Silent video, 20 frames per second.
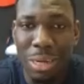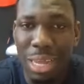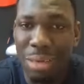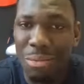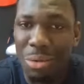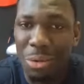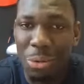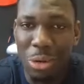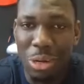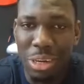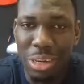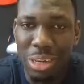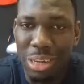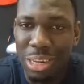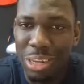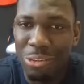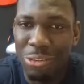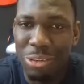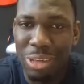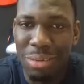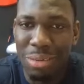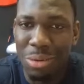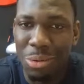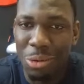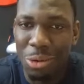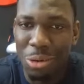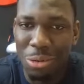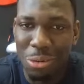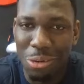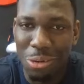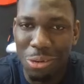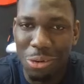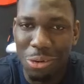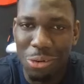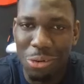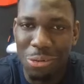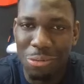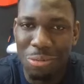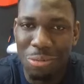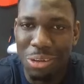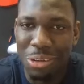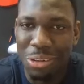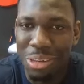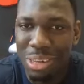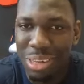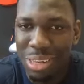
everywhere, literally everyone on the field.